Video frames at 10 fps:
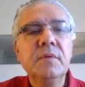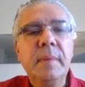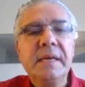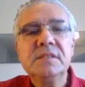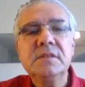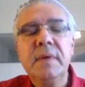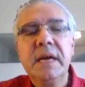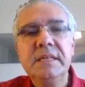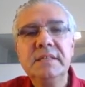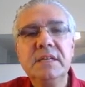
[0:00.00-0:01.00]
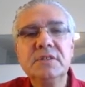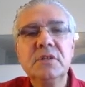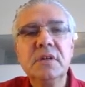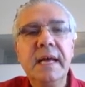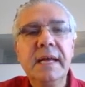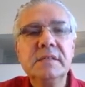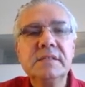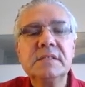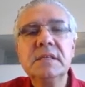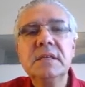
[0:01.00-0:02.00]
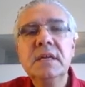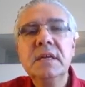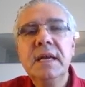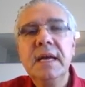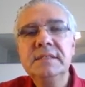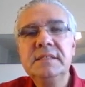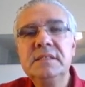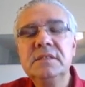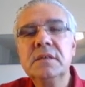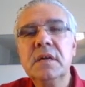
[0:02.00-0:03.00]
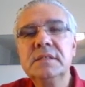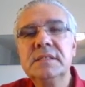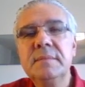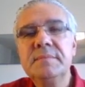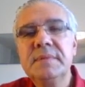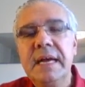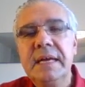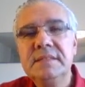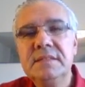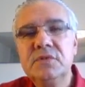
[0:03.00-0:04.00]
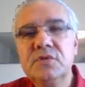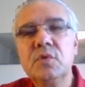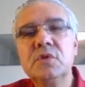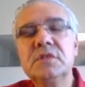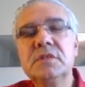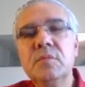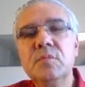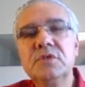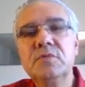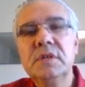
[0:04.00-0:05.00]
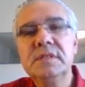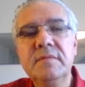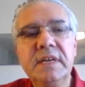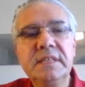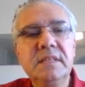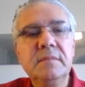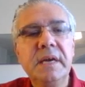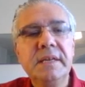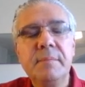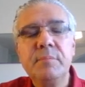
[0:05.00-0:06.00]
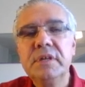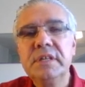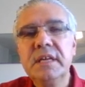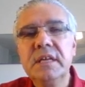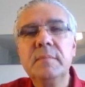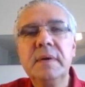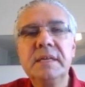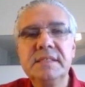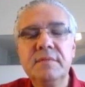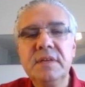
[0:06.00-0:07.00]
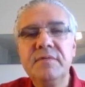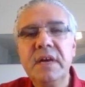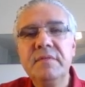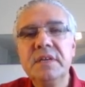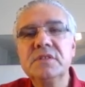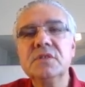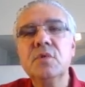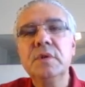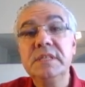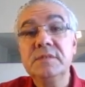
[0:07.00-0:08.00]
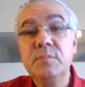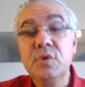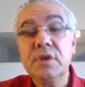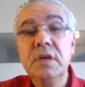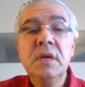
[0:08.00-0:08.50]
Mastermind Intentional Alliance. And this is a concept at the source, which was invented by Napoleon Hill about 75 years ago in his book,